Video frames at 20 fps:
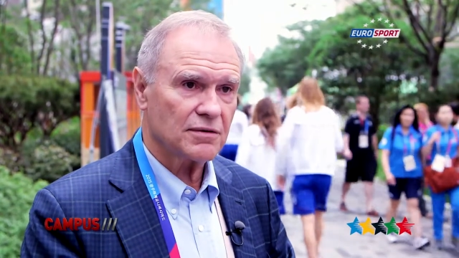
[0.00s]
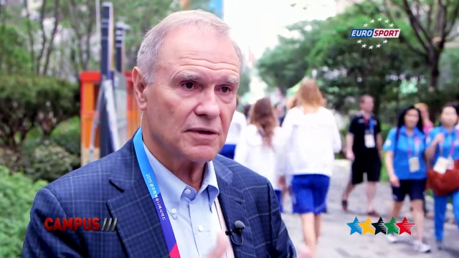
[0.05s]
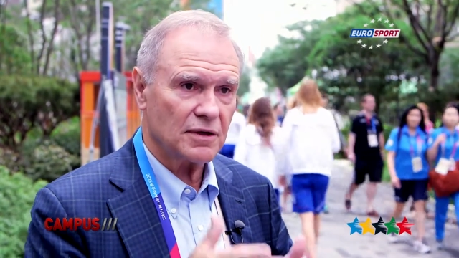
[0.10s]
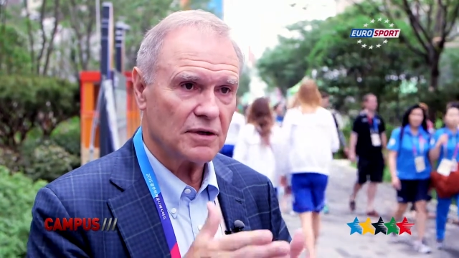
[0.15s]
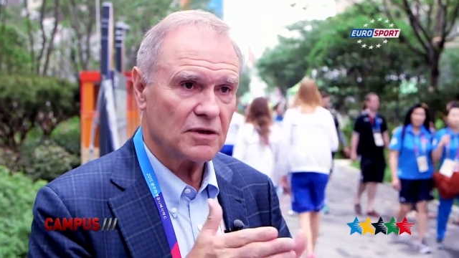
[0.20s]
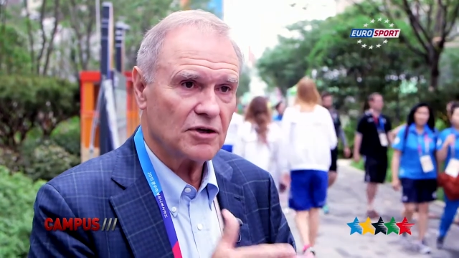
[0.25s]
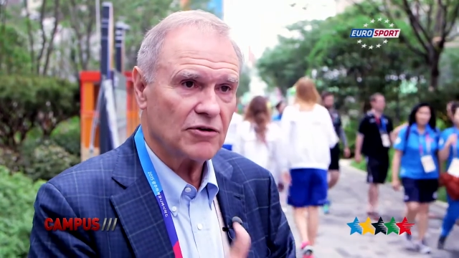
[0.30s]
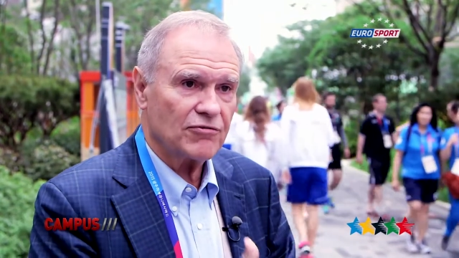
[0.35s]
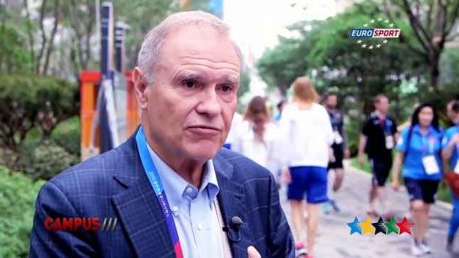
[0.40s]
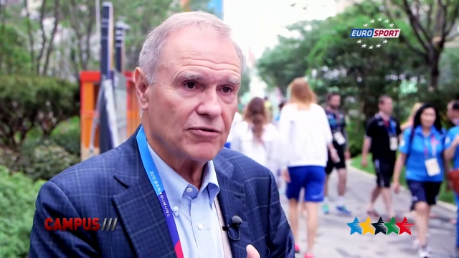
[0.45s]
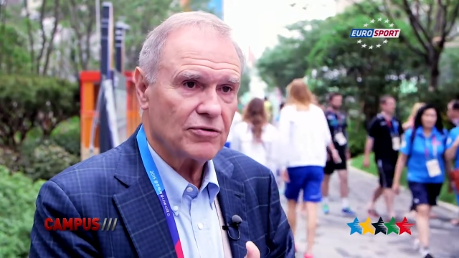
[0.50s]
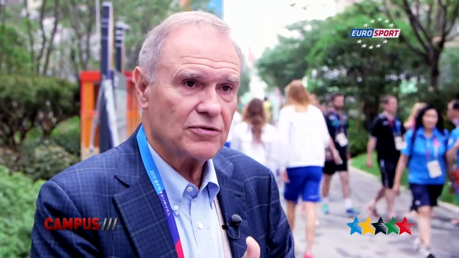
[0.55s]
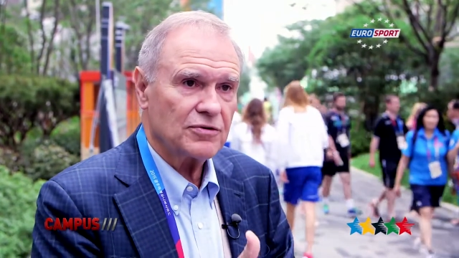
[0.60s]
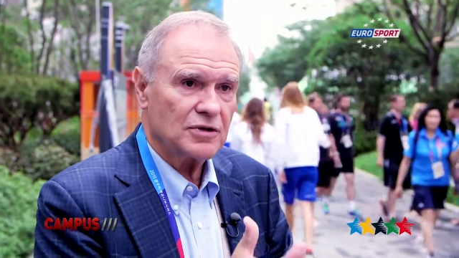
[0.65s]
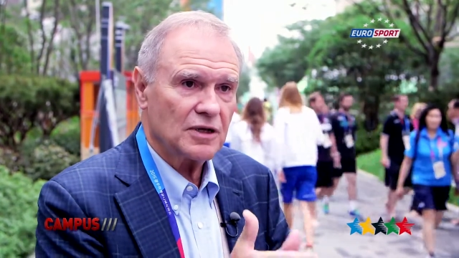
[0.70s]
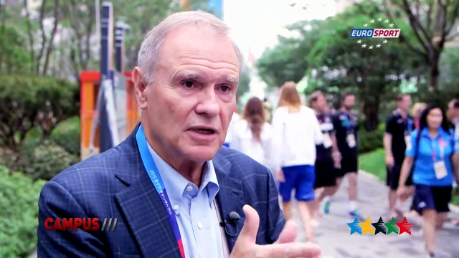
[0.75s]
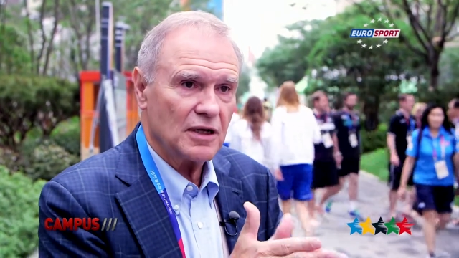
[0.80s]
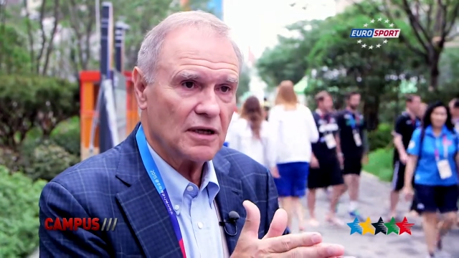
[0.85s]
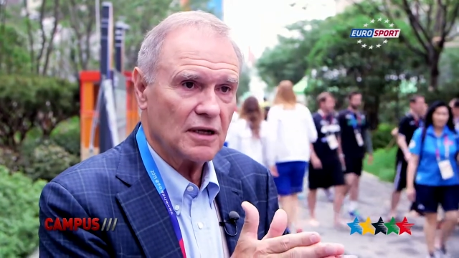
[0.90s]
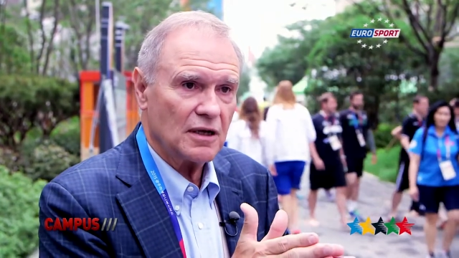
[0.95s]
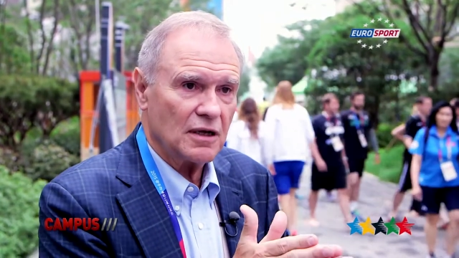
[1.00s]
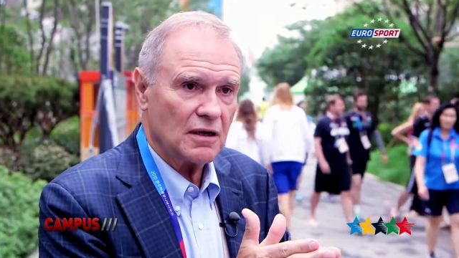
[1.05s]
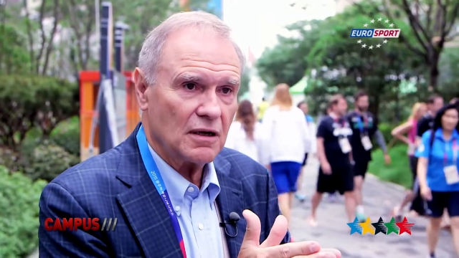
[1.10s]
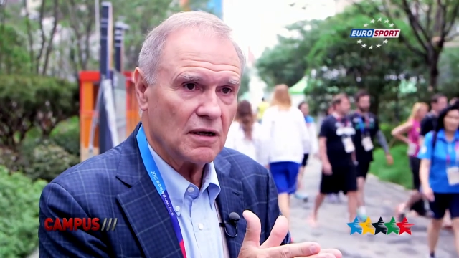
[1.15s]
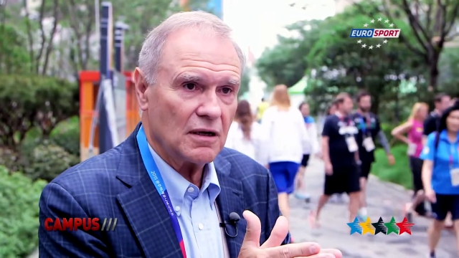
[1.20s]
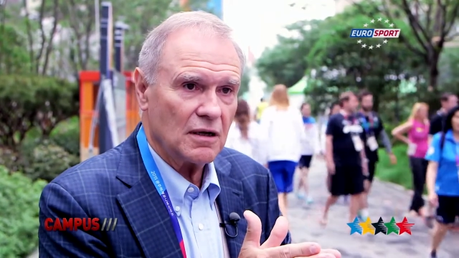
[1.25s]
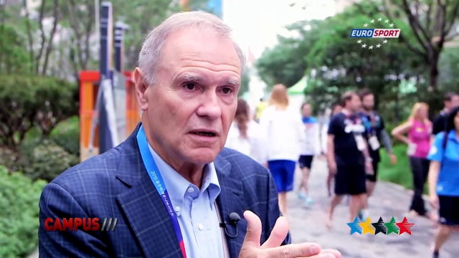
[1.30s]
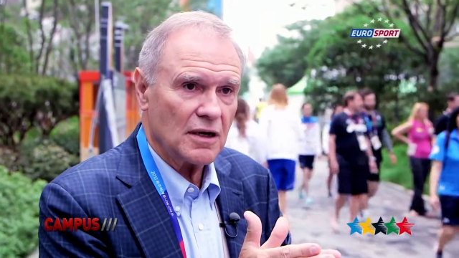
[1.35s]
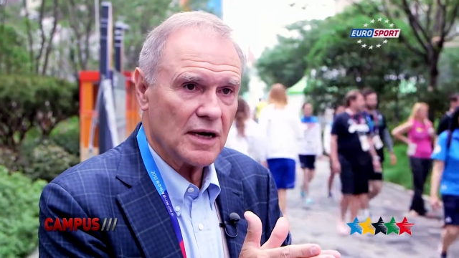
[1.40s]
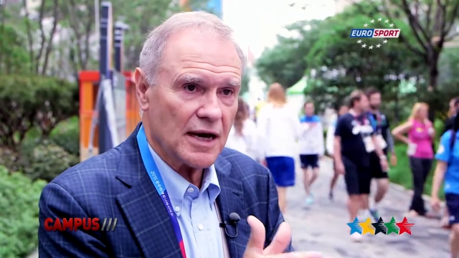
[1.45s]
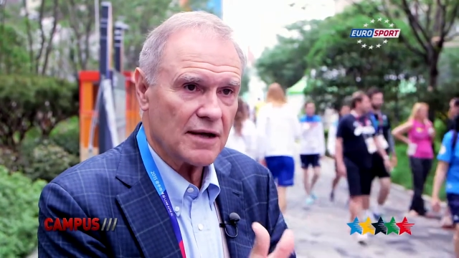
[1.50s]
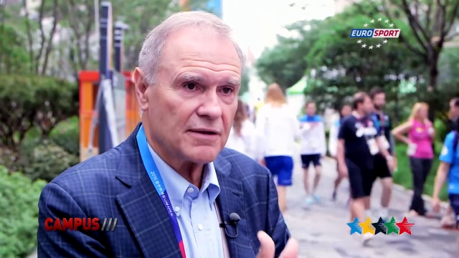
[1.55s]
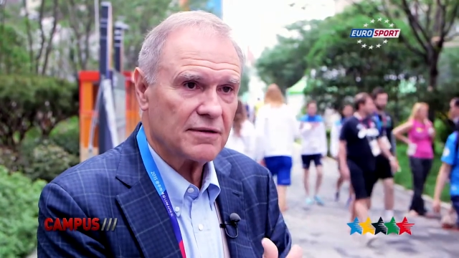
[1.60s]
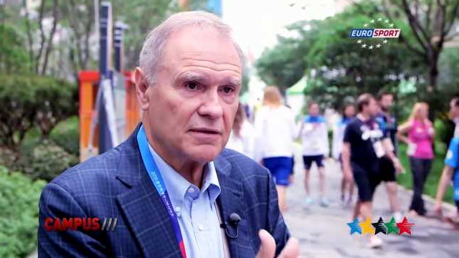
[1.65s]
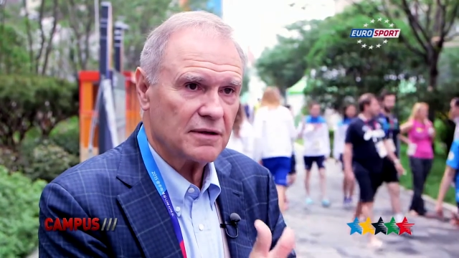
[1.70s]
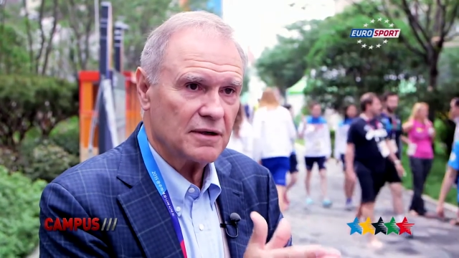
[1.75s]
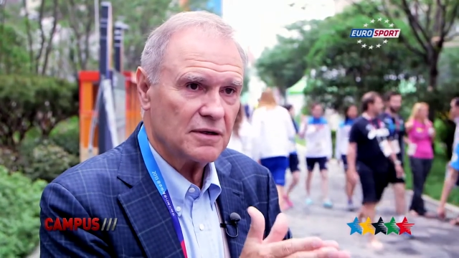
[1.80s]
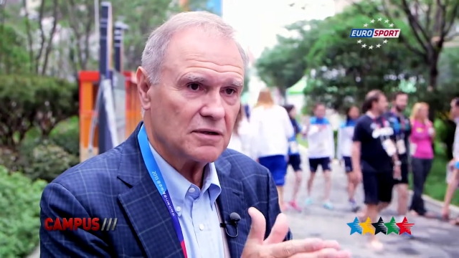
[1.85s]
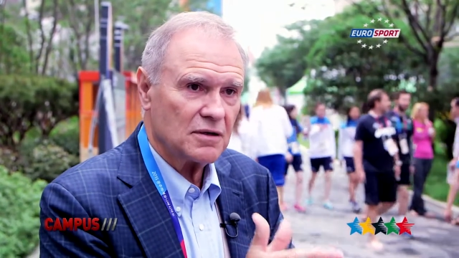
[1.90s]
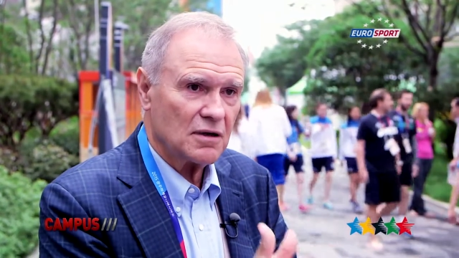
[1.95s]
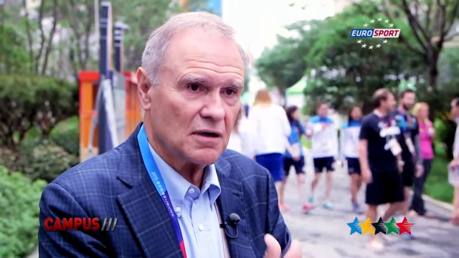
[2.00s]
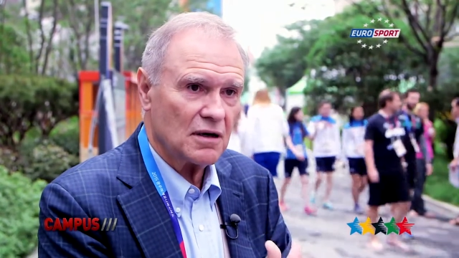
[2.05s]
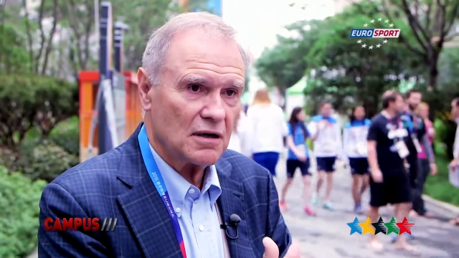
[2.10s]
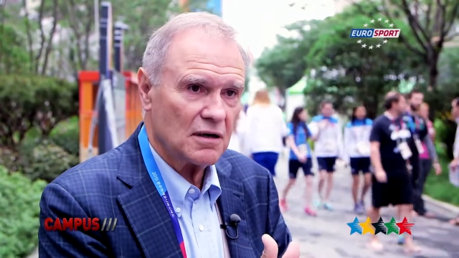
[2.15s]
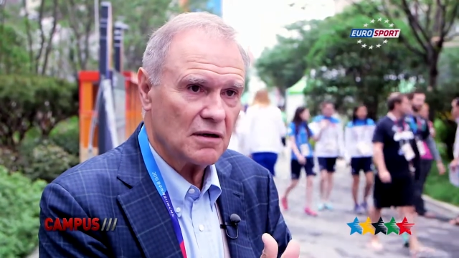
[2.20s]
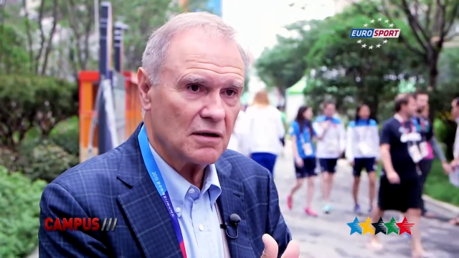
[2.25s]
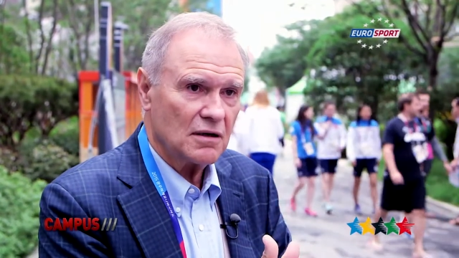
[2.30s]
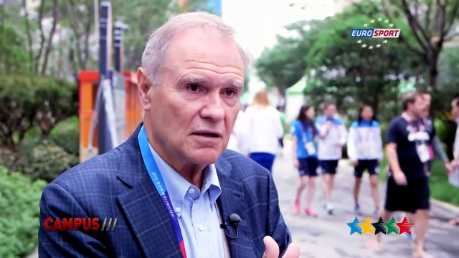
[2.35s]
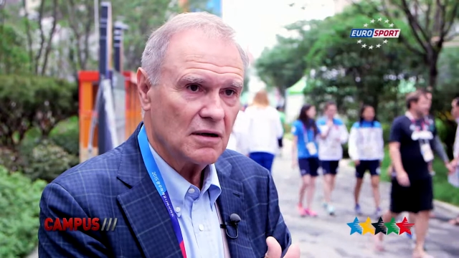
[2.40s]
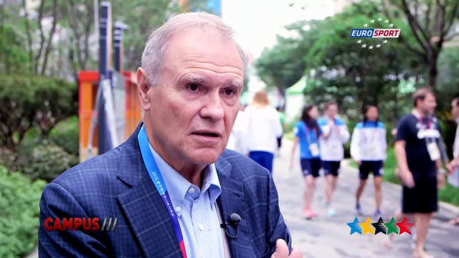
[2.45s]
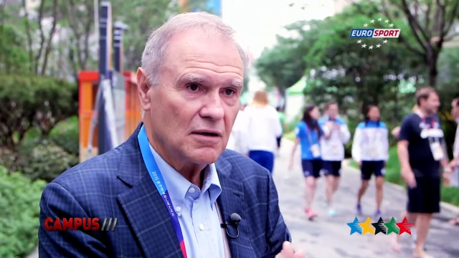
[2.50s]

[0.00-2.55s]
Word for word: the difference in the athlete's heart